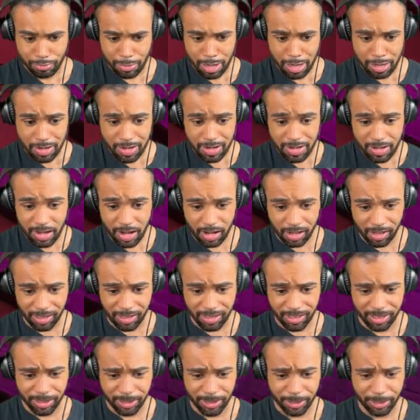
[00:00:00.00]

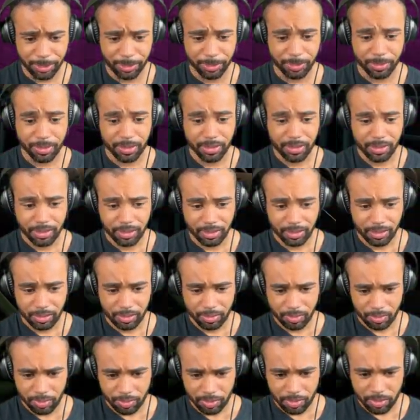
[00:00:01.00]
No!
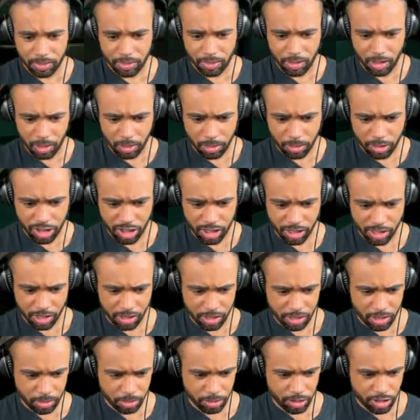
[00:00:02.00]
No, Chica,
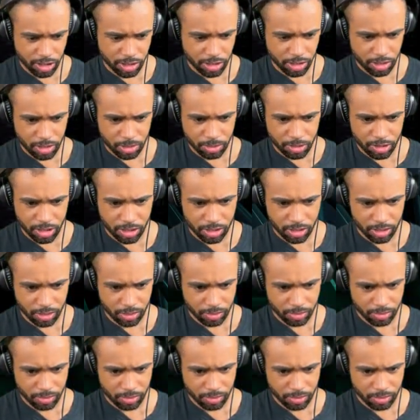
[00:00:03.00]
no, Chica, no, Chica.